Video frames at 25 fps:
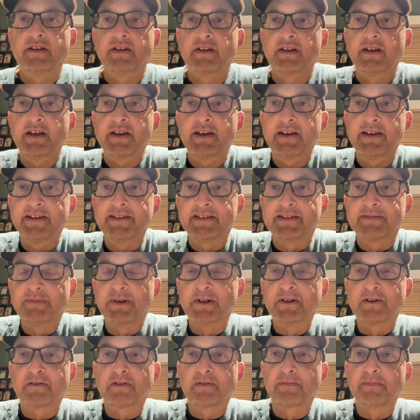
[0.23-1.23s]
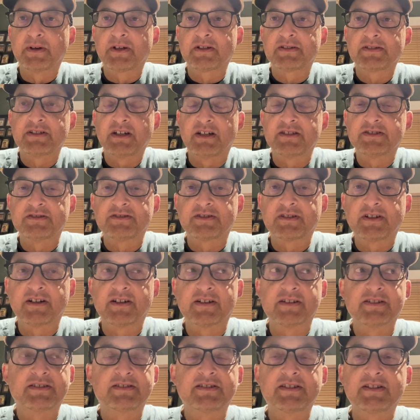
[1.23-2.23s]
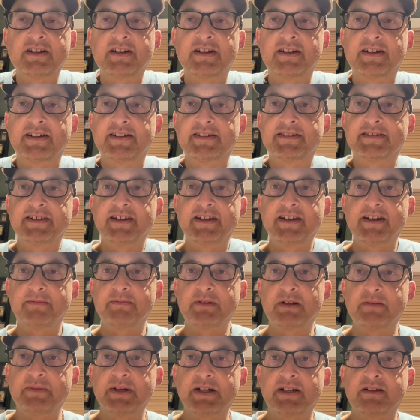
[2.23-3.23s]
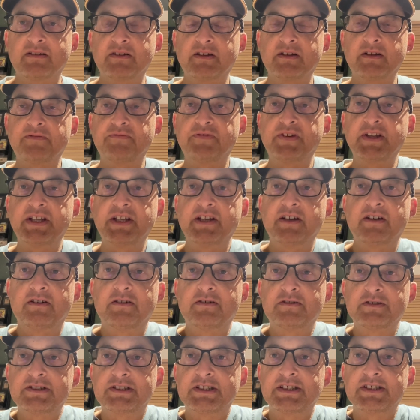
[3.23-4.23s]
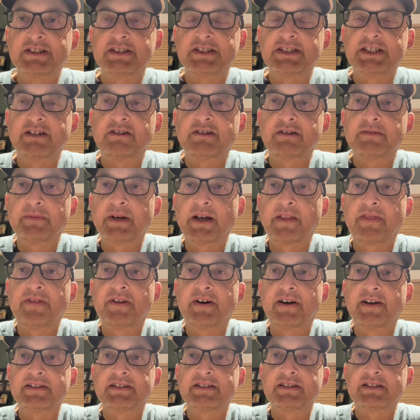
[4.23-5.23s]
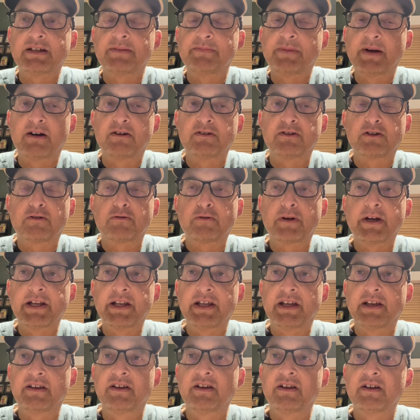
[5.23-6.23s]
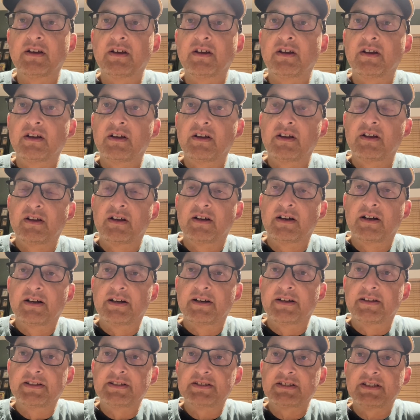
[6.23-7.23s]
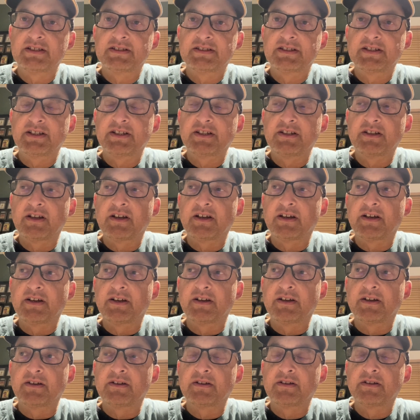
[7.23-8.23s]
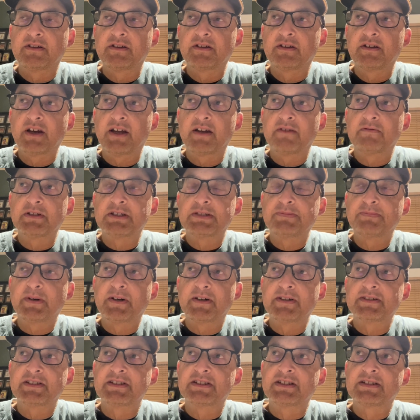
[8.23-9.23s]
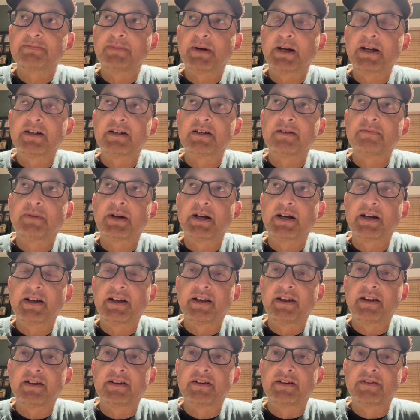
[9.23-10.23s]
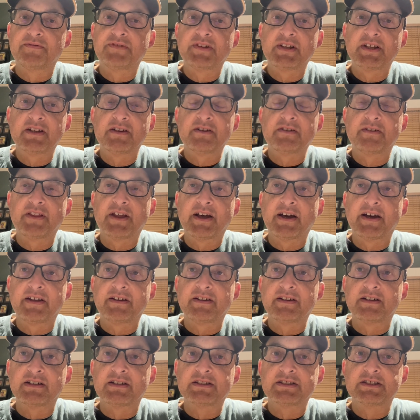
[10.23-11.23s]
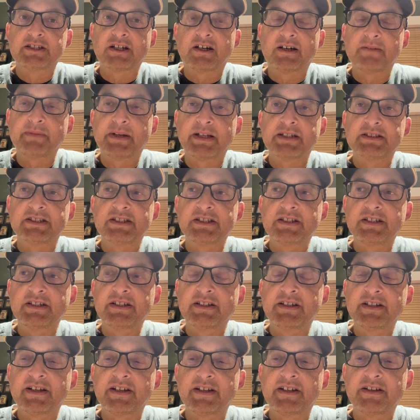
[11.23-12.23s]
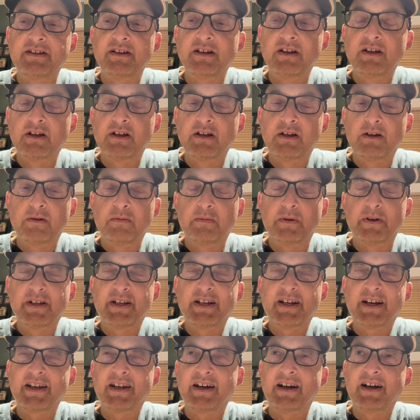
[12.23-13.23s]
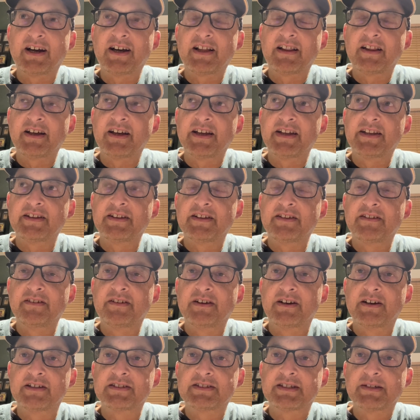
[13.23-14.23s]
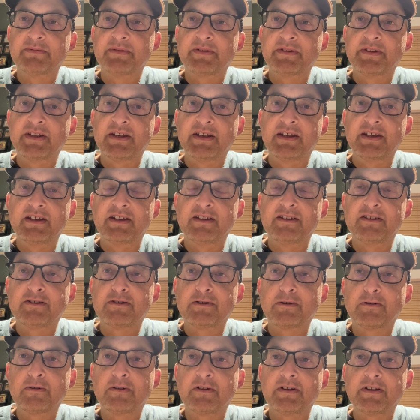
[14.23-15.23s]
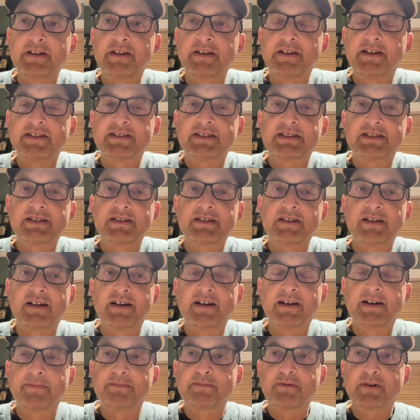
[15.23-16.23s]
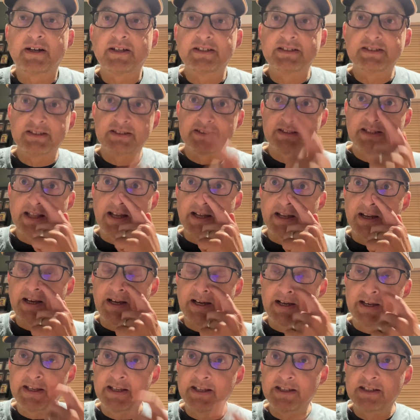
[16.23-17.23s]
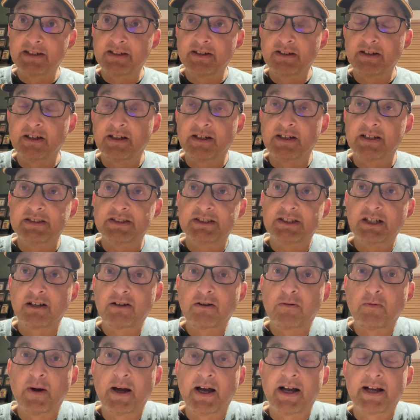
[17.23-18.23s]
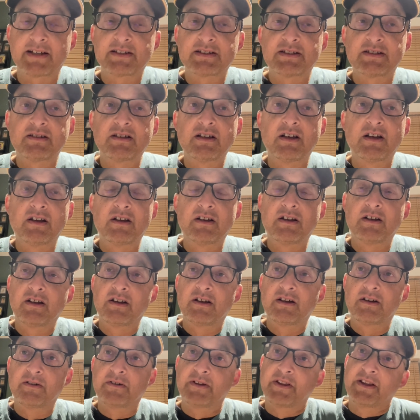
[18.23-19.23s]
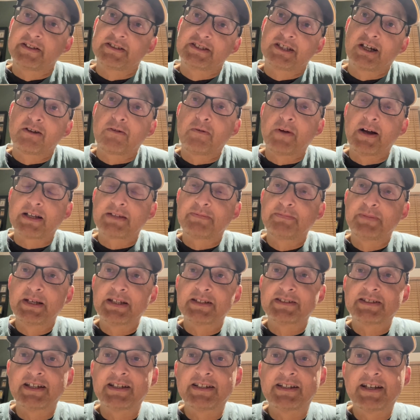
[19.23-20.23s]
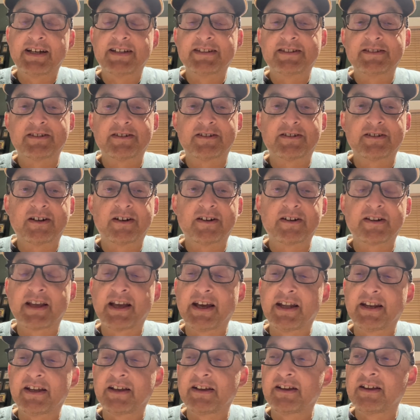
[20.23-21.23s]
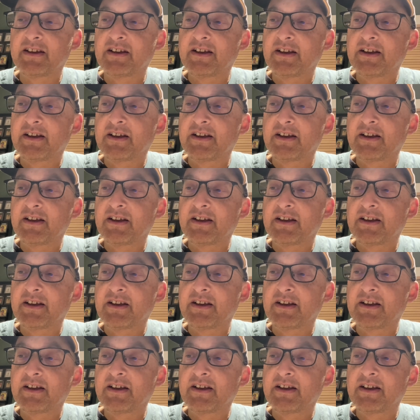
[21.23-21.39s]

Hey, it's Mark with Mark's Dodgers Cards. Today I'm going to make a little video just sharing my thoughts about grading. This is in kind of response inspired by a video that John Mangini did, where he kind of highlighted some of the totally nuts prices that high-end junk wax, or the junk wax PSA 10s are getting.